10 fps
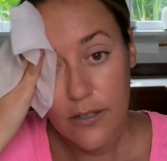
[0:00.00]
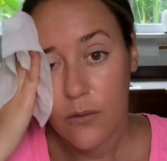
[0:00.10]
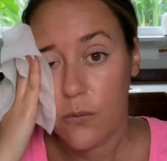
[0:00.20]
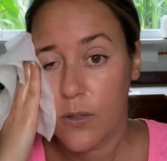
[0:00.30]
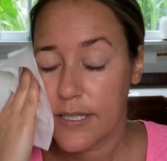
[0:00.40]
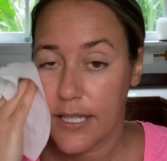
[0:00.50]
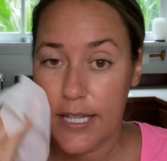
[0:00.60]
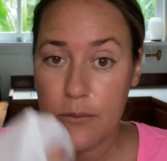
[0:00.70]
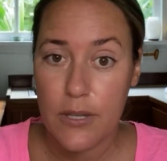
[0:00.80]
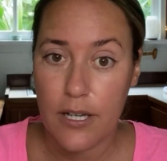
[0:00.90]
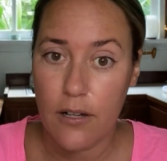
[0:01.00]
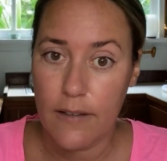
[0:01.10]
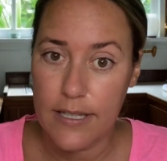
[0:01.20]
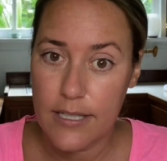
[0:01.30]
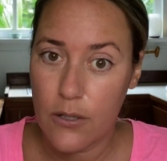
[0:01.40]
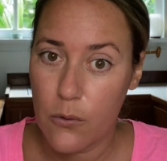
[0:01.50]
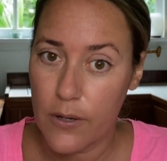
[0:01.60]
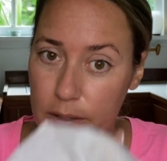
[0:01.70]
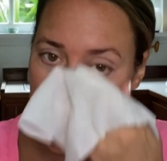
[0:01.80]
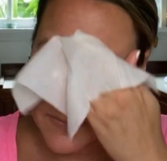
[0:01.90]
what's nice with a cleansing
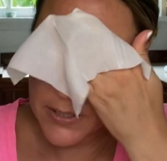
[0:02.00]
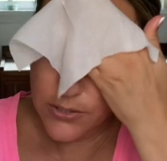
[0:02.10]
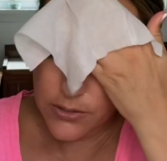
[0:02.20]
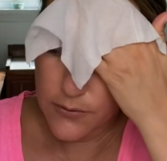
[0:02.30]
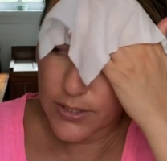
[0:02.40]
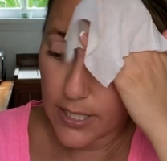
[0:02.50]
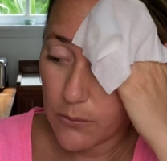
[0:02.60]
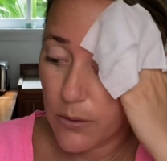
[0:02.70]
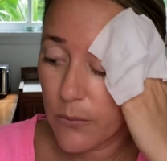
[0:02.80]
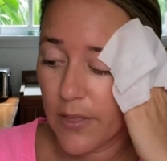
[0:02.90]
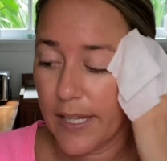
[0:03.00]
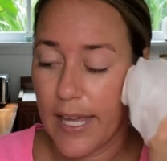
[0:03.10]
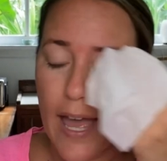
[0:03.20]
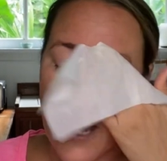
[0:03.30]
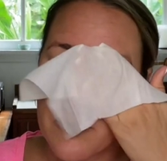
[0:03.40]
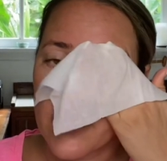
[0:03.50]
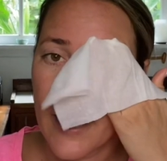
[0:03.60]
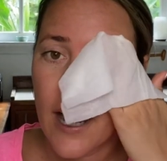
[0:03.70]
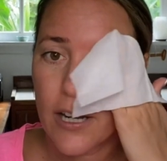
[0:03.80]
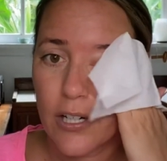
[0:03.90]
oil, especially if you get one with like
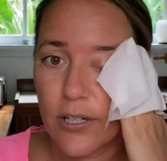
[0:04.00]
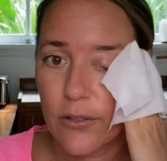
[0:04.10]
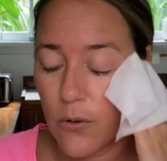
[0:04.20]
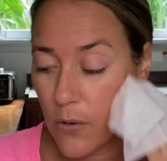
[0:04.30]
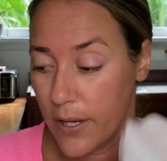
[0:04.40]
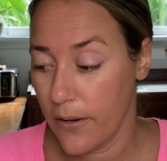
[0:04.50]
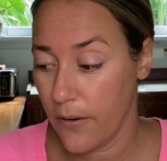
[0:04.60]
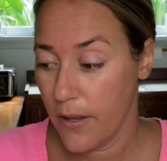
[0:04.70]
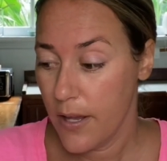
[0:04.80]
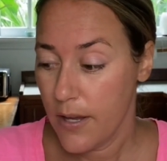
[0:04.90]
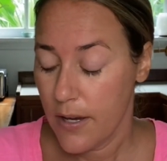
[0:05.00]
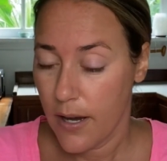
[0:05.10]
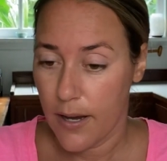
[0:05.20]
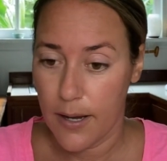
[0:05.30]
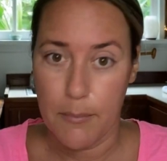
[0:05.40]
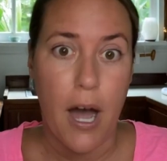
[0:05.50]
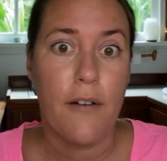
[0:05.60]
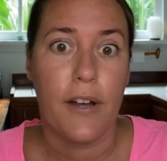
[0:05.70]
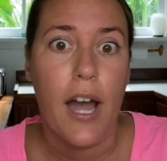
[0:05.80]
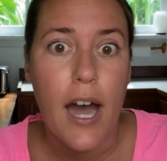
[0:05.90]
apricot kernel oil,
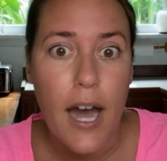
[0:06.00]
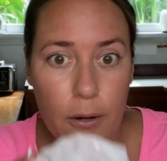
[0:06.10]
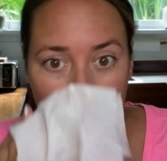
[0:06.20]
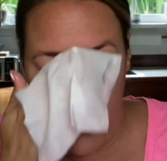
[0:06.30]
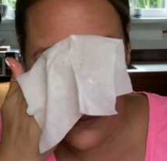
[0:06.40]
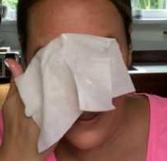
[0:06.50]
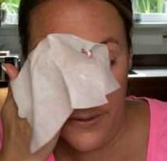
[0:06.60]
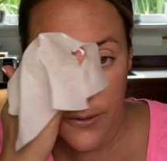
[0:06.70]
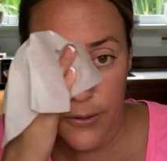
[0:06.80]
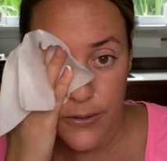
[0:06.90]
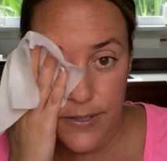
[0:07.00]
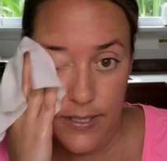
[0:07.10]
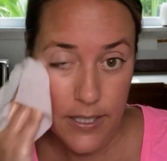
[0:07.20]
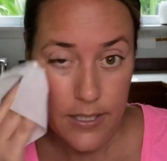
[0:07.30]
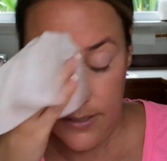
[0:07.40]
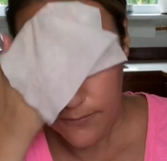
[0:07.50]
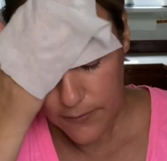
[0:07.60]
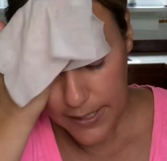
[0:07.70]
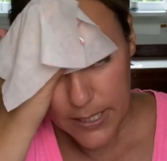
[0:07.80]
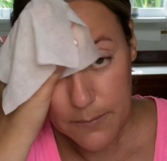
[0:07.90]
avocado oils,
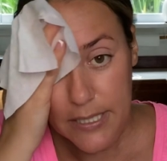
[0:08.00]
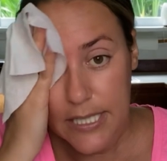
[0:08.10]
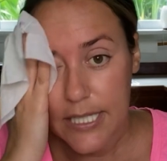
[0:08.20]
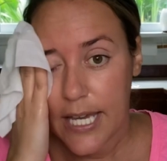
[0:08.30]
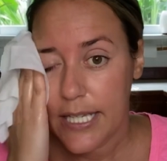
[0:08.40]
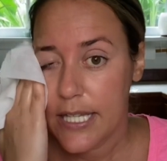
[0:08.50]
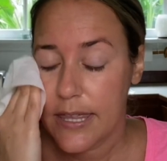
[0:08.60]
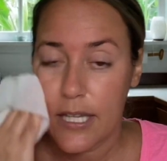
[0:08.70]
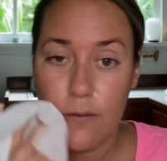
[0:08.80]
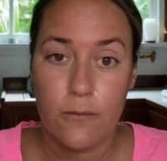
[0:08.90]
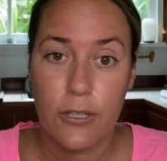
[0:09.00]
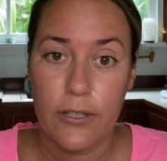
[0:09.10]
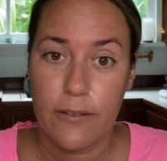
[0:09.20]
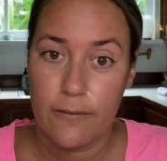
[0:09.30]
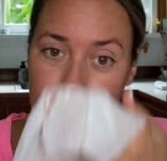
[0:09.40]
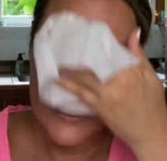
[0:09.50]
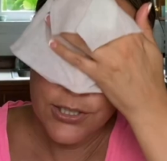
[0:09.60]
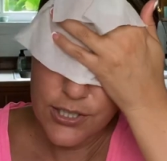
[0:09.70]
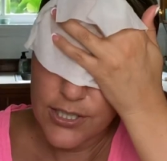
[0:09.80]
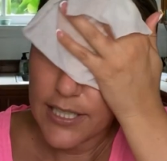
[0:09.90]
vitamin E, anything really
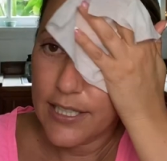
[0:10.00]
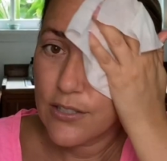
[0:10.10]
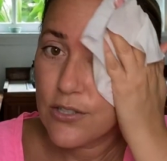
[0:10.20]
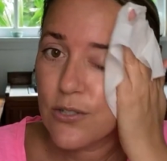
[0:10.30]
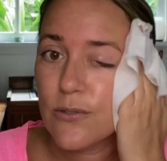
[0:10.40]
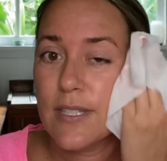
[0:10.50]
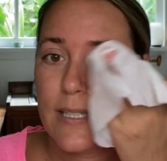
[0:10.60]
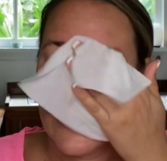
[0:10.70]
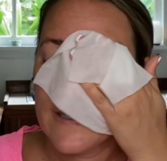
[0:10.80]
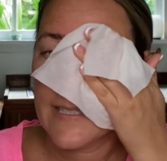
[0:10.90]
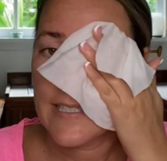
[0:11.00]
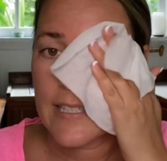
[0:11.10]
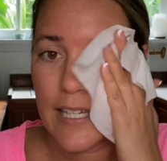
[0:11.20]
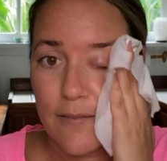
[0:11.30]
rich and juicy goodness like